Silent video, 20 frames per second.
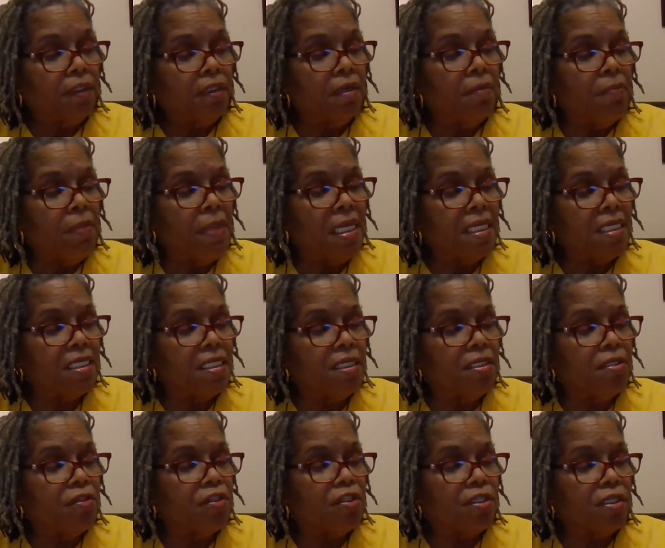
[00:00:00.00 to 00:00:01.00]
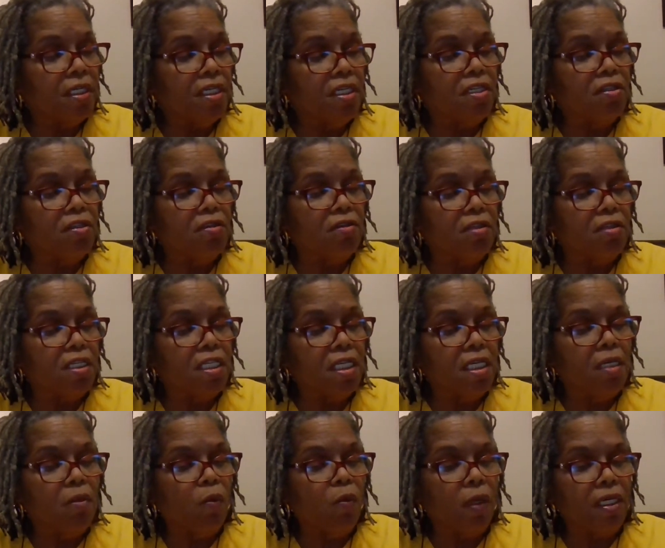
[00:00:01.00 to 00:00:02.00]
The message is to
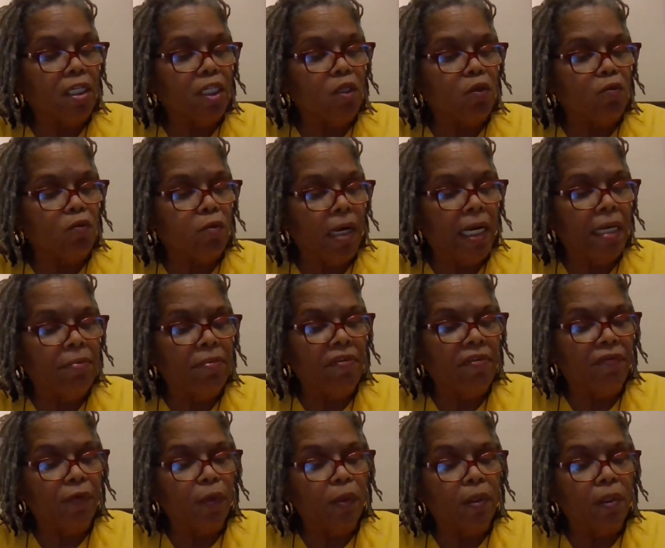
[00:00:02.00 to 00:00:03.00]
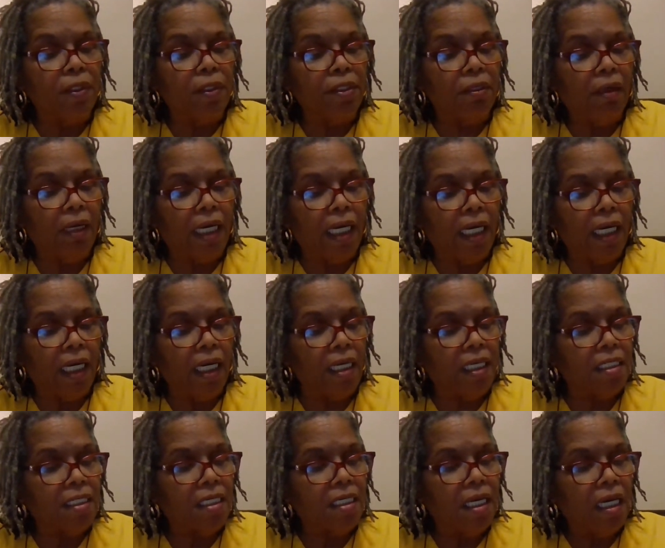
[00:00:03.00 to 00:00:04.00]
see what is right before your
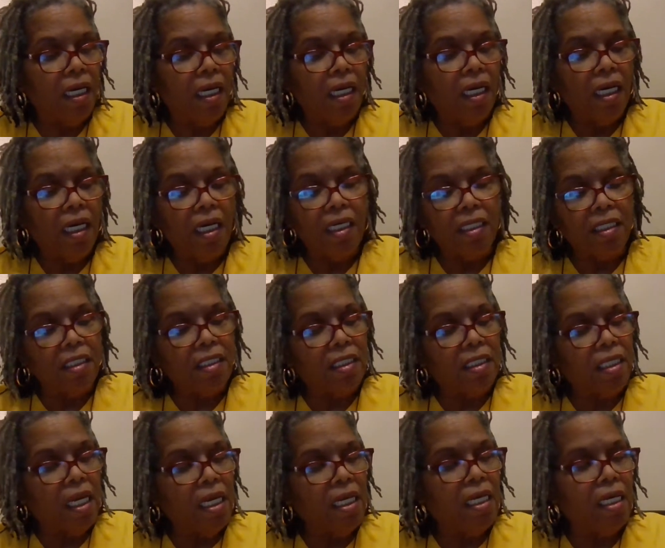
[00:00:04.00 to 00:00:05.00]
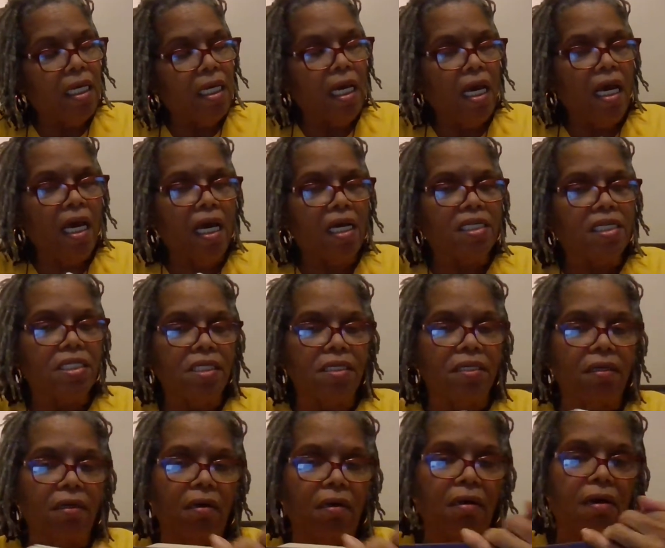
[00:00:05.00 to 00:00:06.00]
eyes and to take
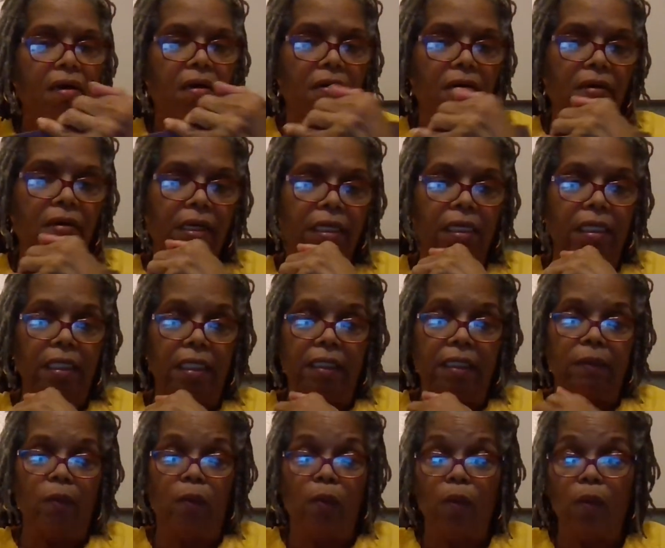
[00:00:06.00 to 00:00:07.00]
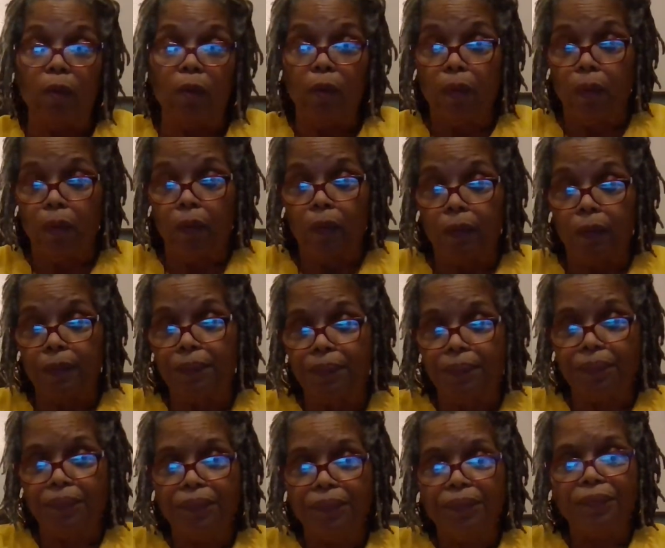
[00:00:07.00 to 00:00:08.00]
action accordingly. Ooh.
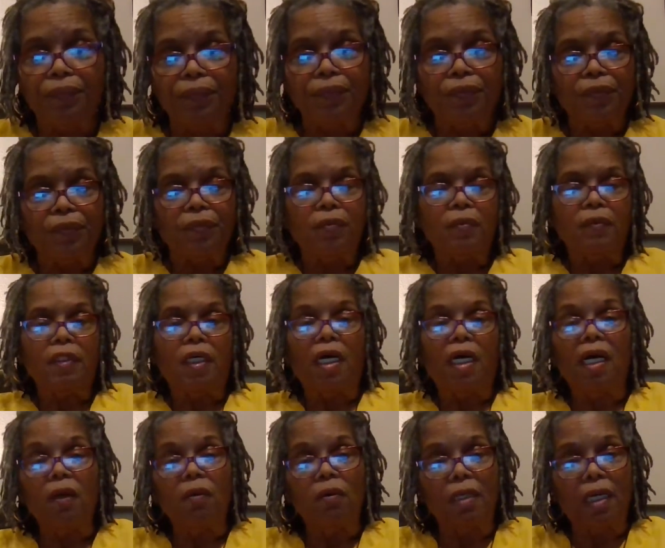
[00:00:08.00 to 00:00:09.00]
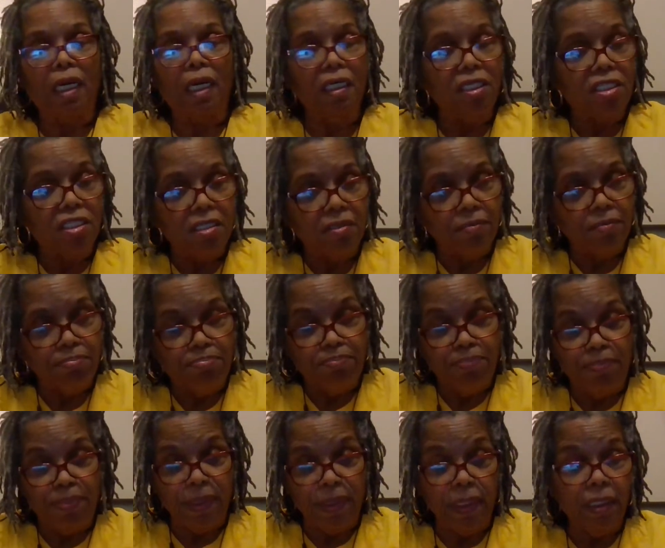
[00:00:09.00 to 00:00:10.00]
I, I should have
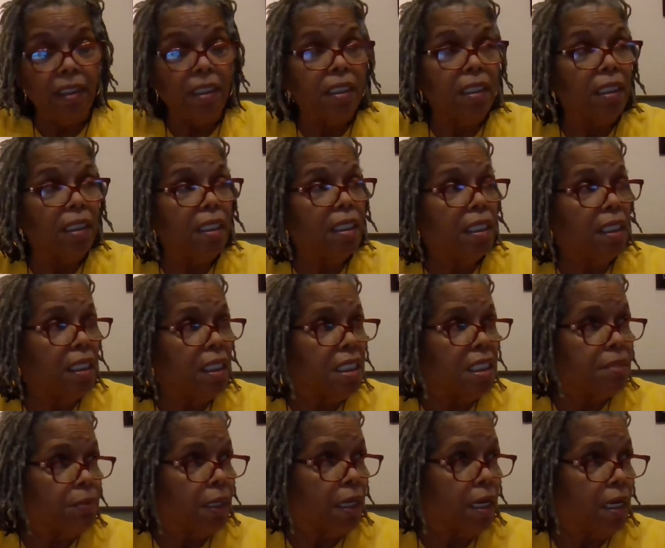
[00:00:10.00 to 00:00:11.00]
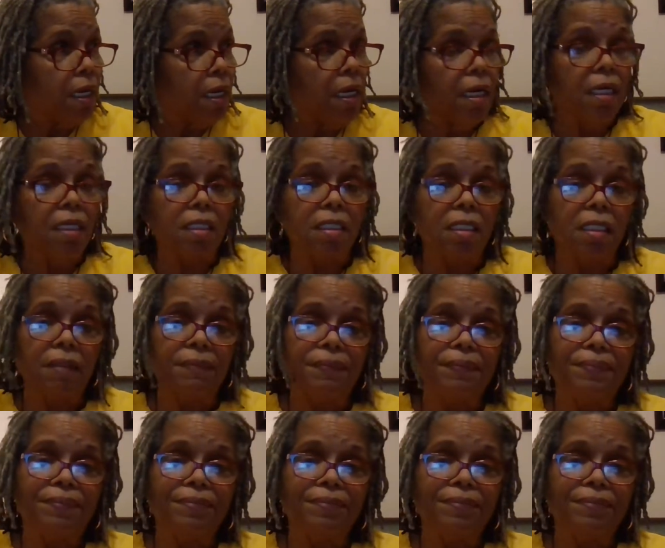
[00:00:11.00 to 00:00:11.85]
been did this because,